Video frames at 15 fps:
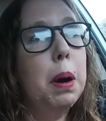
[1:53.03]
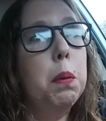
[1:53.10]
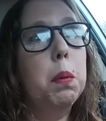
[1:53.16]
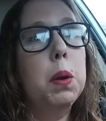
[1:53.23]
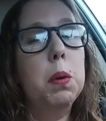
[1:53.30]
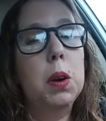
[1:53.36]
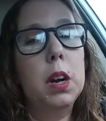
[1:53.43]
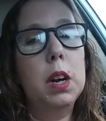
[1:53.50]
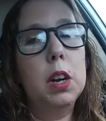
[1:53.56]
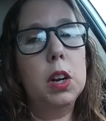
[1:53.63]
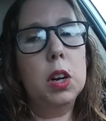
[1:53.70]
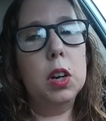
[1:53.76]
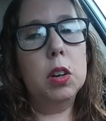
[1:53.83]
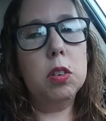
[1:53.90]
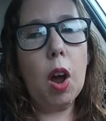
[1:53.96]
But we
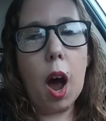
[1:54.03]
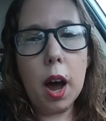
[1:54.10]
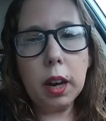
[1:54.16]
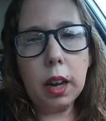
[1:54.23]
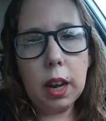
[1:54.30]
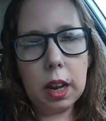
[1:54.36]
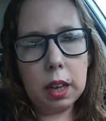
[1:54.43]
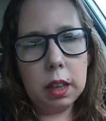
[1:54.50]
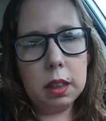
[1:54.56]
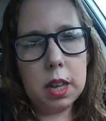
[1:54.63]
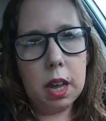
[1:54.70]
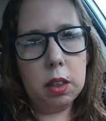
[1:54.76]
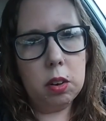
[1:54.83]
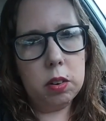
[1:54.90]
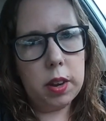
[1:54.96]
were talking
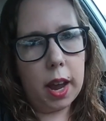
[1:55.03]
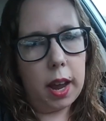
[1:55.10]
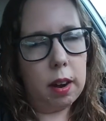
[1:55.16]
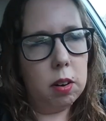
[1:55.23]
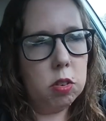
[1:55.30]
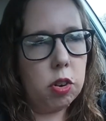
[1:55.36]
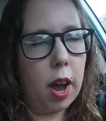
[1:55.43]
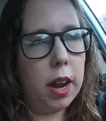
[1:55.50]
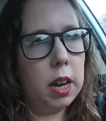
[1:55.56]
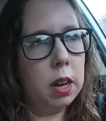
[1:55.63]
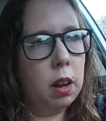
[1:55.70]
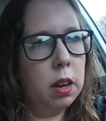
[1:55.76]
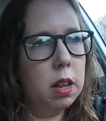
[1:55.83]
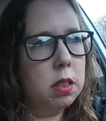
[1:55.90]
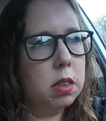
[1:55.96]
the other day, or chatting
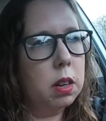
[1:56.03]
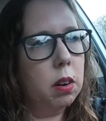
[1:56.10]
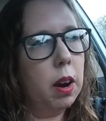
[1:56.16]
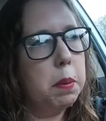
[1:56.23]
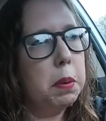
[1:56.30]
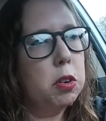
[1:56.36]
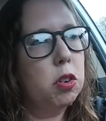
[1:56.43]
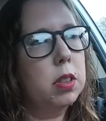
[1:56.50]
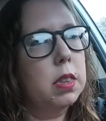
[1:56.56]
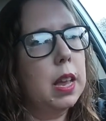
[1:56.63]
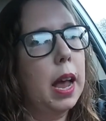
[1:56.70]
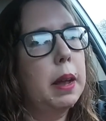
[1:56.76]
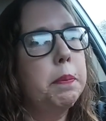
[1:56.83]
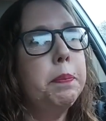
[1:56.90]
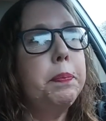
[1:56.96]
on Instagram, I should
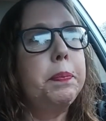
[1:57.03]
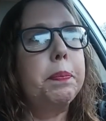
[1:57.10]
say,